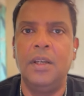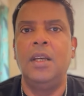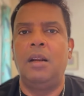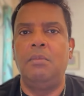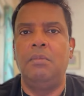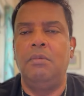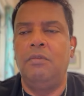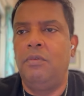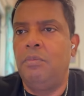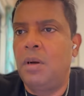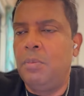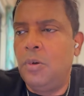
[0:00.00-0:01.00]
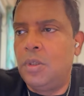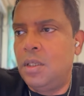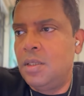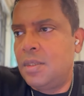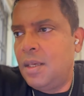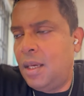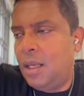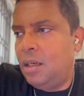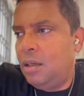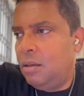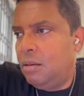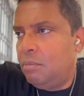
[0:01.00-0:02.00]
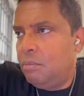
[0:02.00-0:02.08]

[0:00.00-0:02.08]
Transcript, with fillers: And promoters and